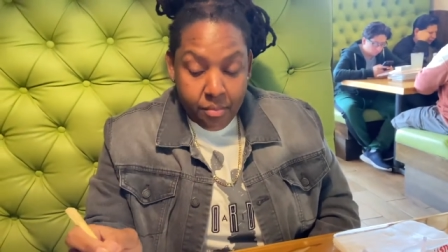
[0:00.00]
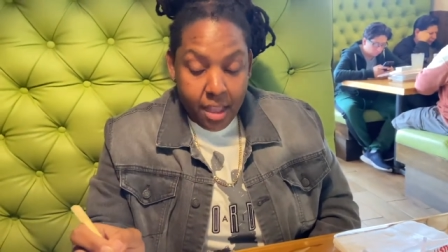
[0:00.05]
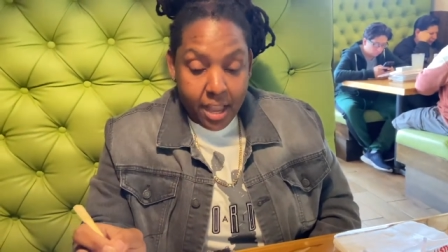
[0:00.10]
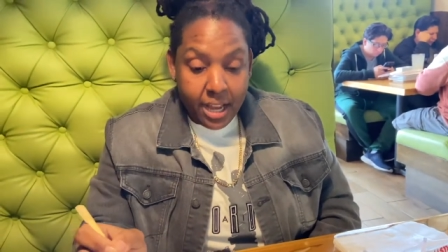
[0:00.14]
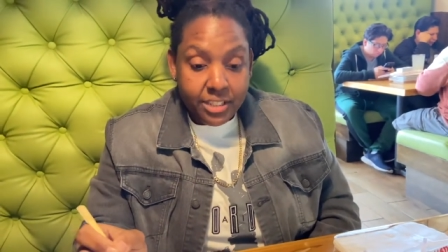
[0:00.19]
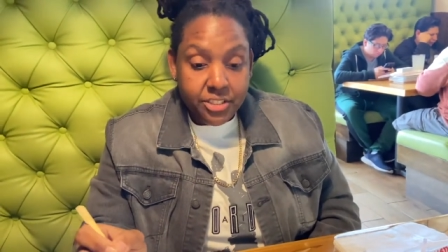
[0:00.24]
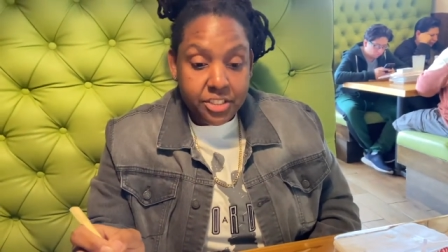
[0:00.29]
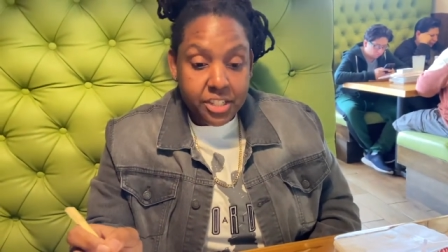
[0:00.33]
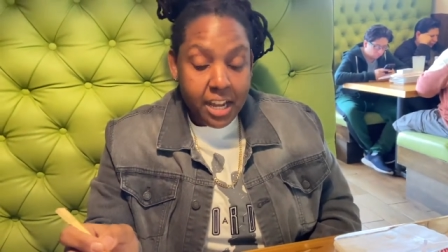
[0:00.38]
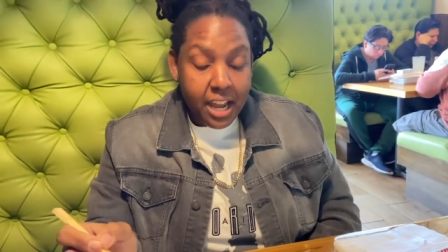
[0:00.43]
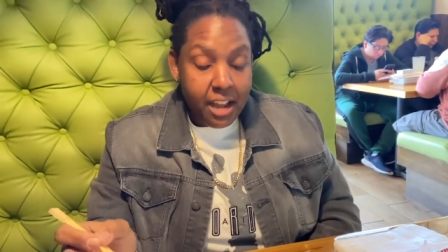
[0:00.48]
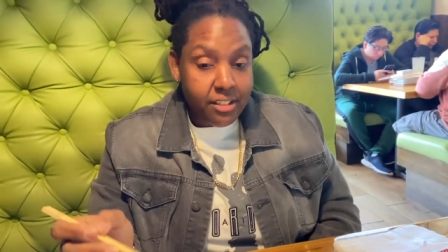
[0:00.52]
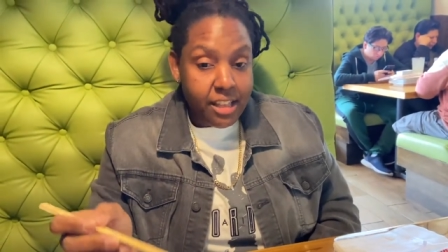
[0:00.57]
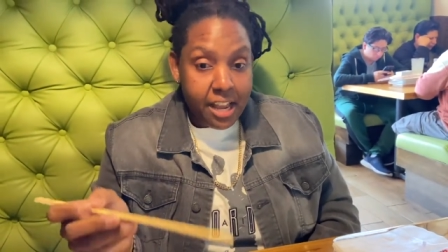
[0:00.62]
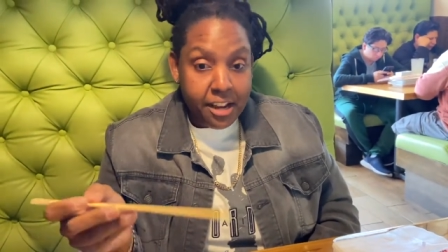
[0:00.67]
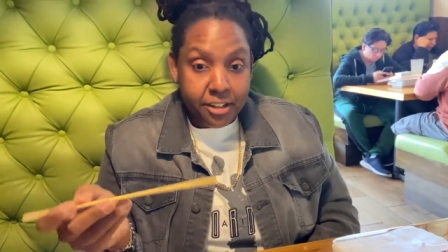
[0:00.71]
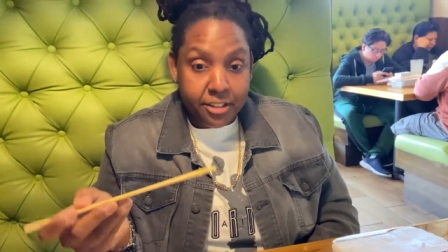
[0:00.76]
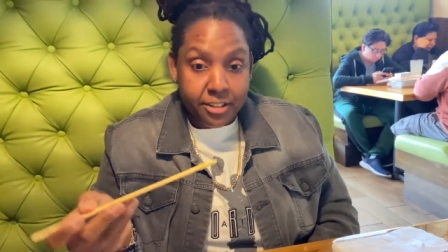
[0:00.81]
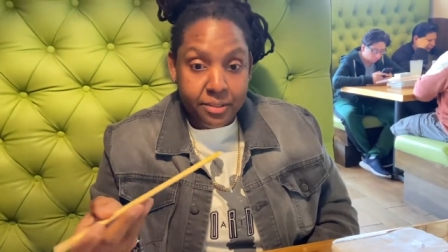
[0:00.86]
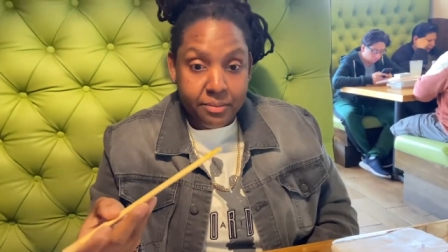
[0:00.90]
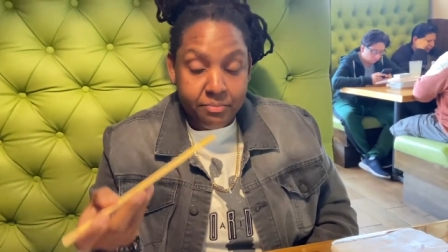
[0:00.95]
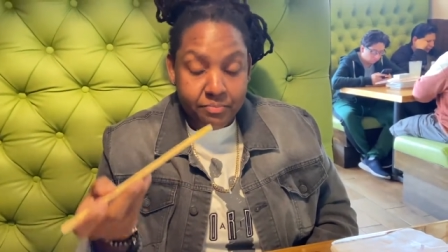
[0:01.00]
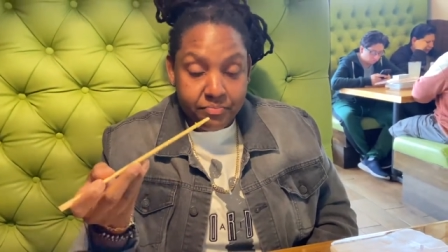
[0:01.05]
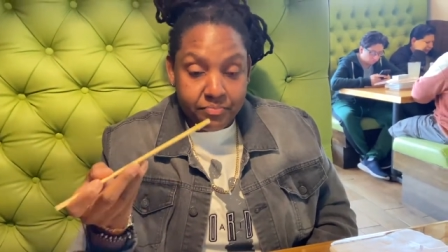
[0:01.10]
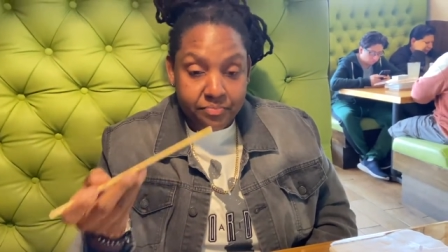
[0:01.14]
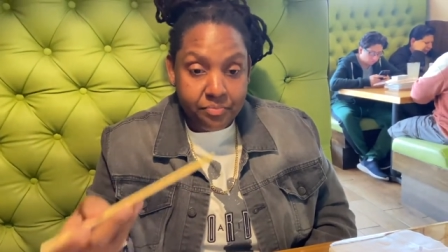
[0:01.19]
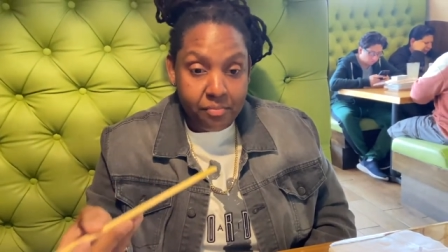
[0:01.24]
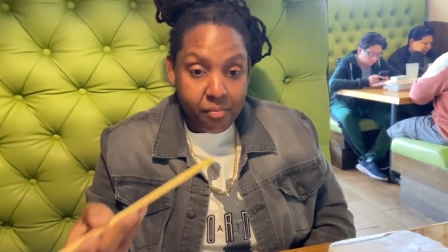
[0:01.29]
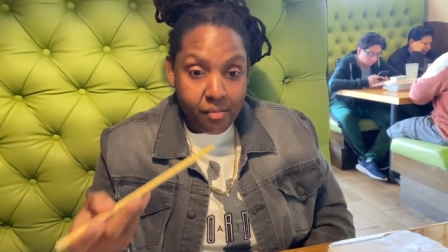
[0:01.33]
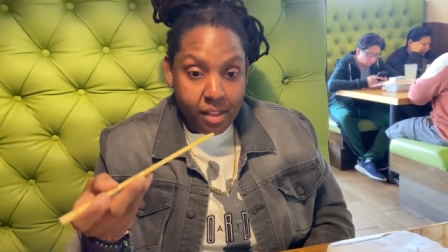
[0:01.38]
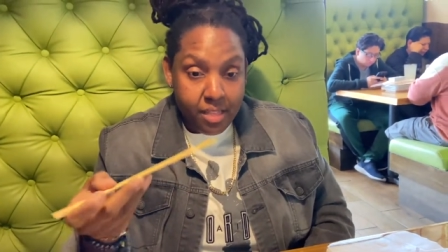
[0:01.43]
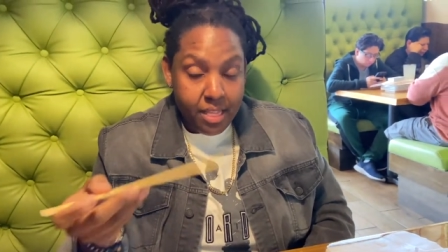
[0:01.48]
That shit had like a
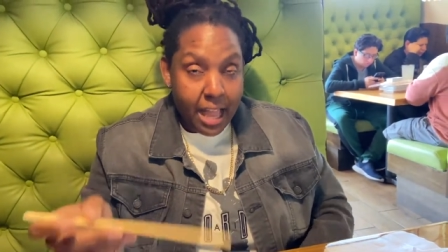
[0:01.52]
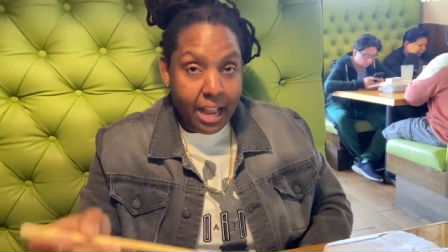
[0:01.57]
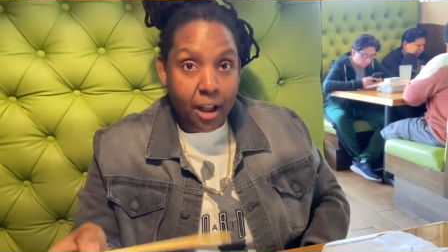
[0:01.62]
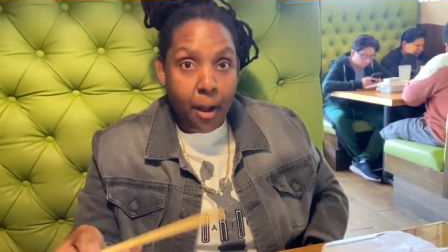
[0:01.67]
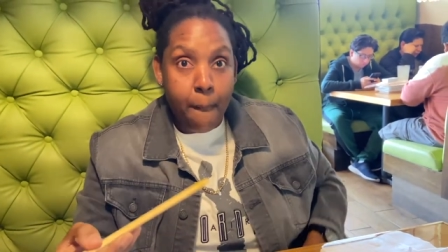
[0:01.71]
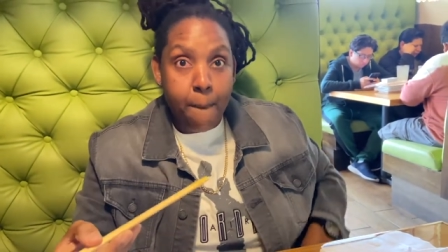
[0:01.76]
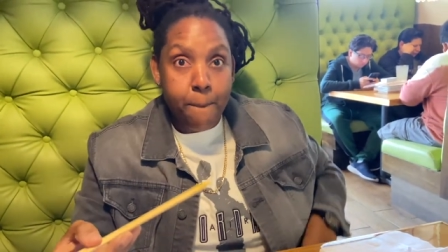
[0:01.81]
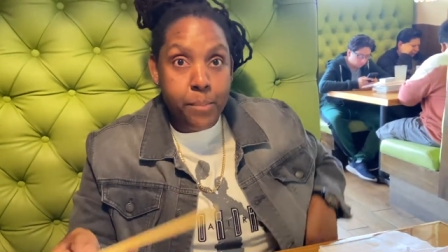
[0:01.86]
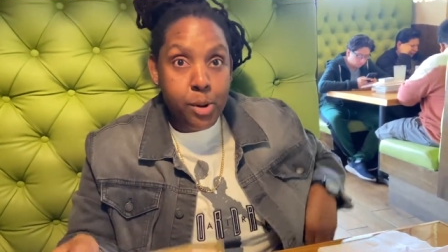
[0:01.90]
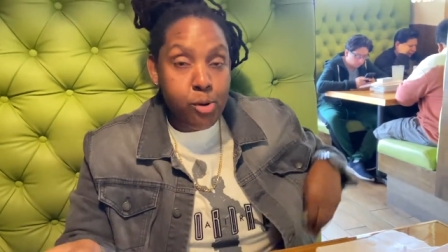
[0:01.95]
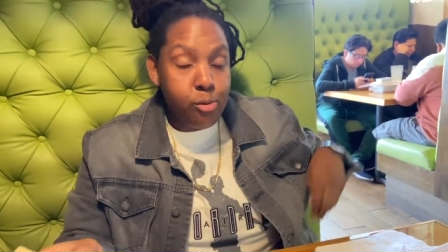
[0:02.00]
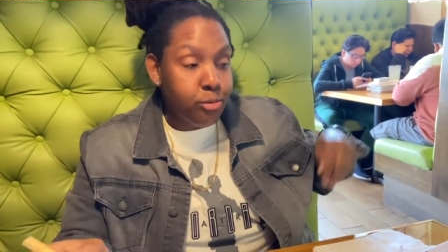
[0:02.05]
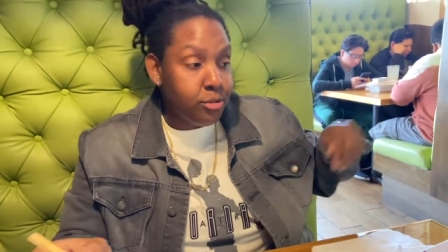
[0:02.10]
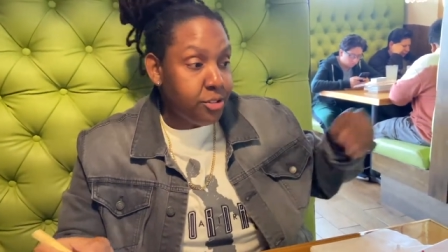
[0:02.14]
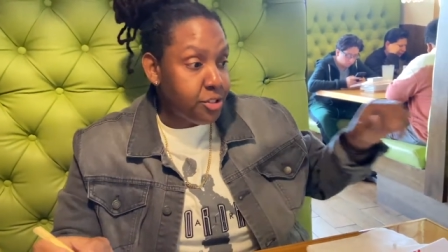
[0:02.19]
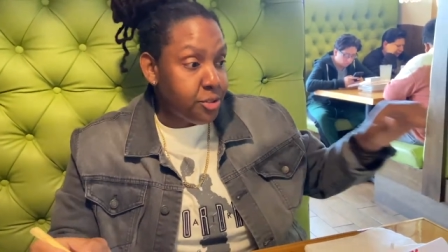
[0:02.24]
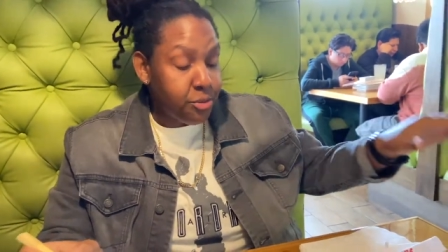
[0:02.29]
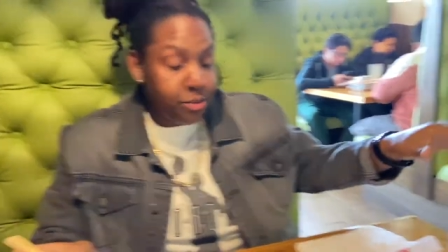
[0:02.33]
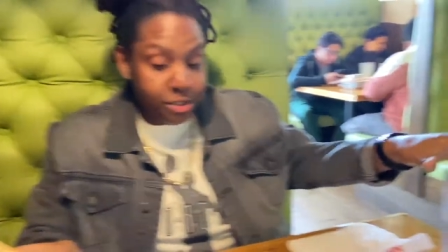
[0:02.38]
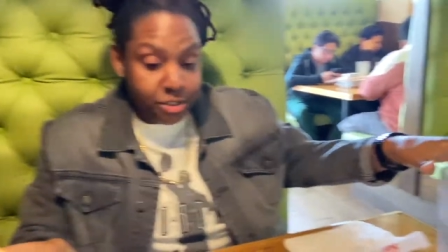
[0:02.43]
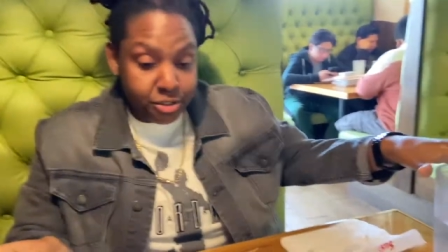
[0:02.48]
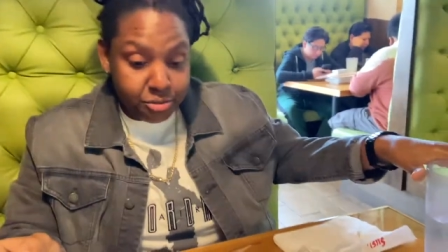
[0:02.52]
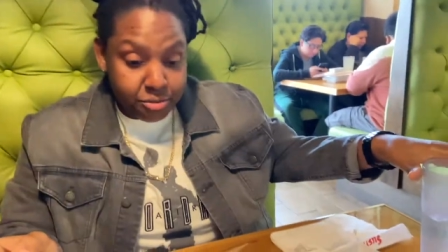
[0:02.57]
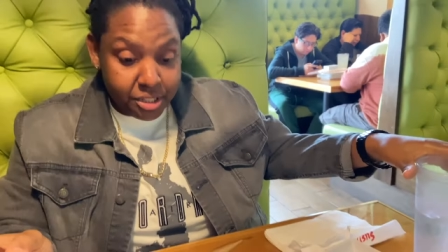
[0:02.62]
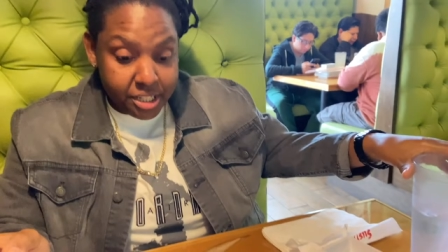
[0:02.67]
food soon as you